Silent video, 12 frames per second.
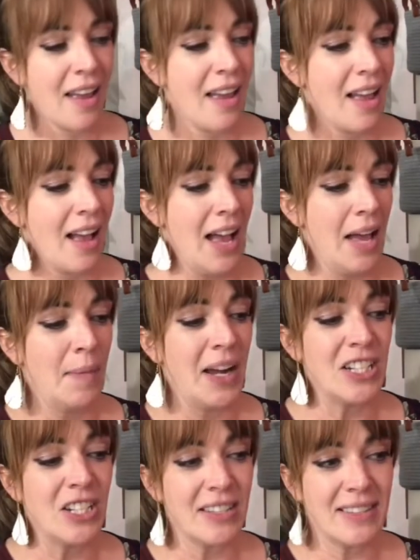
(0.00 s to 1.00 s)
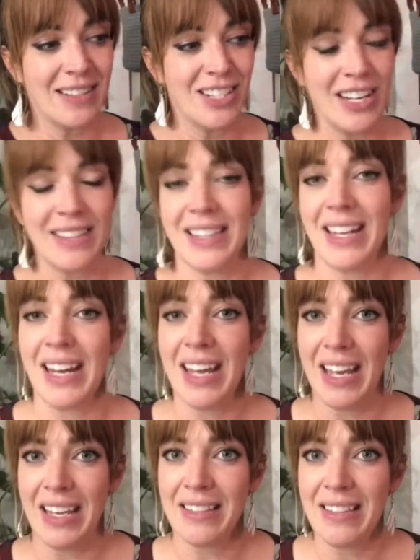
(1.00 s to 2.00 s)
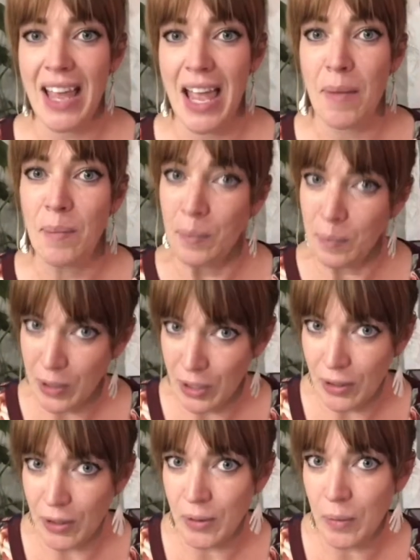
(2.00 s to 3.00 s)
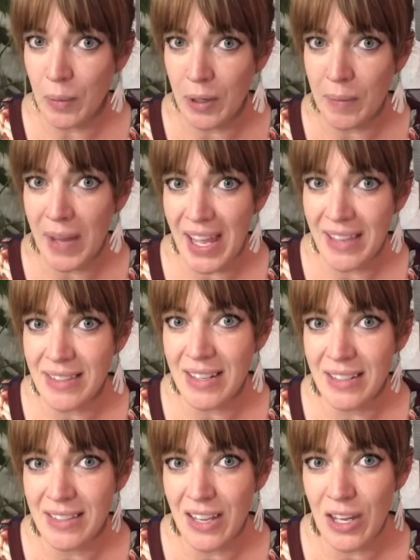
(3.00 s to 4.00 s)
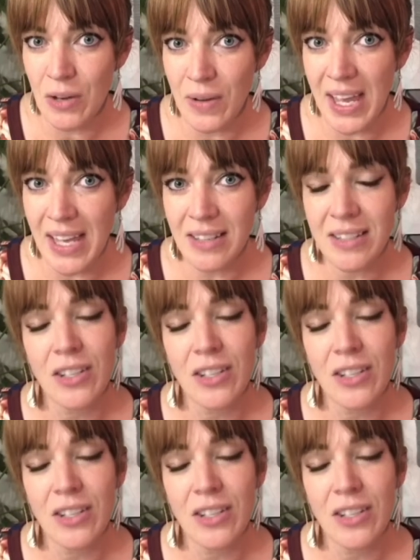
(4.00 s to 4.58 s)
I just suggest that it is a pure worm castings that you get.